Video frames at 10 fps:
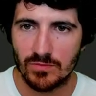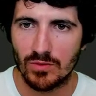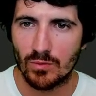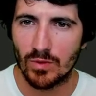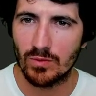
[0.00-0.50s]

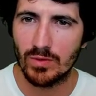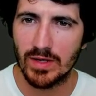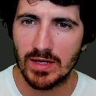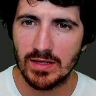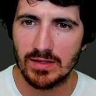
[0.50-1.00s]
Well, were
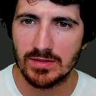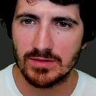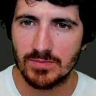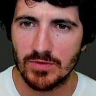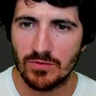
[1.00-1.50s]
we getting this
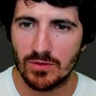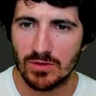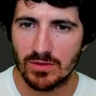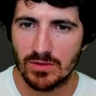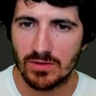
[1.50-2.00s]

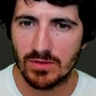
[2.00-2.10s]
before?